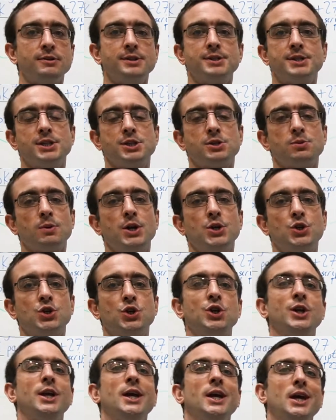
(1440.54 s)

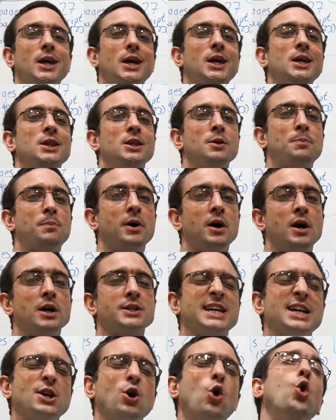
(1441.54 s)
situation in the past,
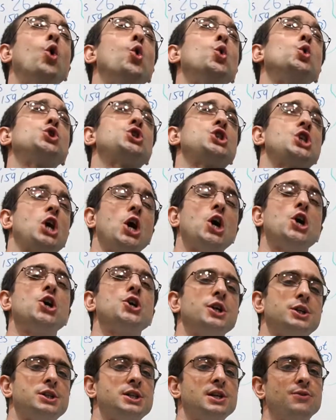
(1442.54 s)
an
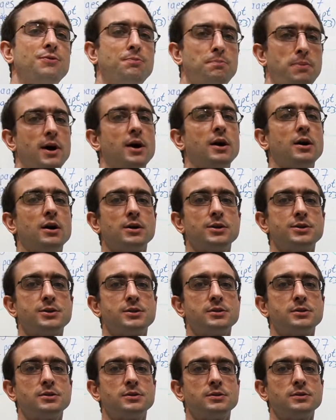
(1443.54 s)
alternative
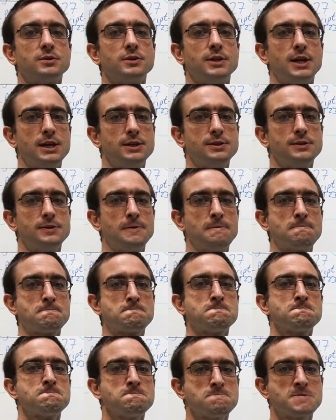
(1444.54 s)
past. Yes?
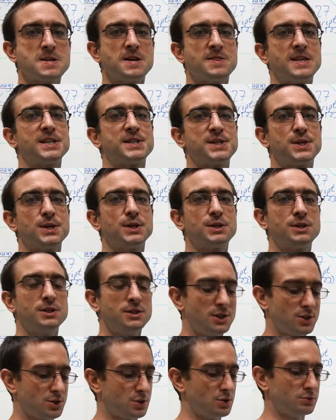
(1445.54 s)
That's third
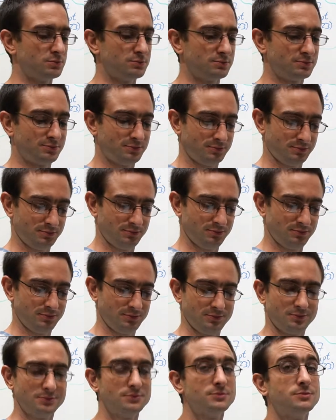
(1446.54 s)
conditional.
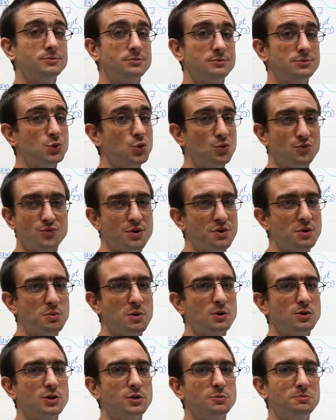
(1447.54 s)
You're very
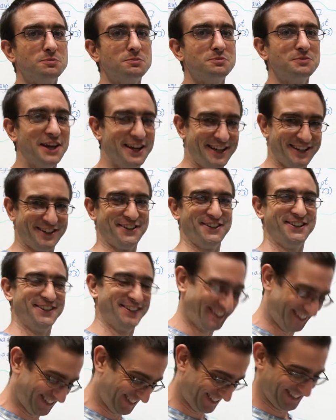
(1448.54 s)
welcome.
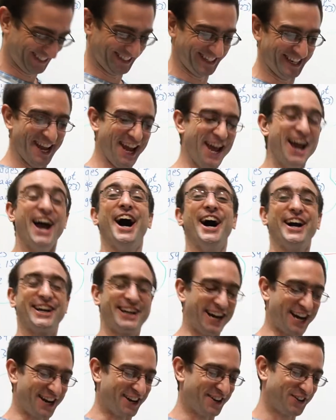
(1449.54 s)

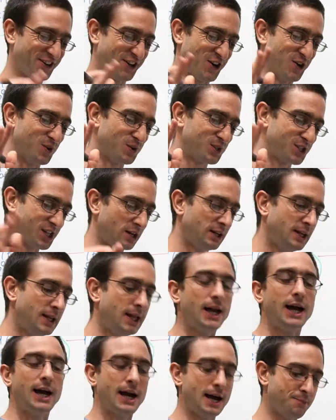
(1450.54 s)
Okay, cool. So,
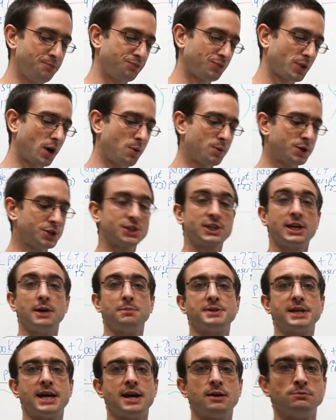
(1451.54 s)
I want to skip
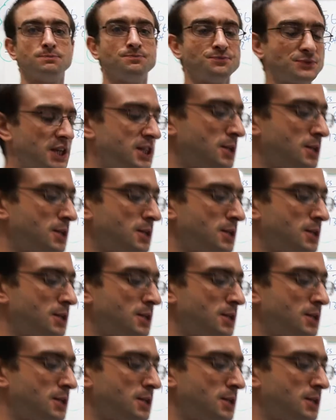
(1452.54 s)
down in the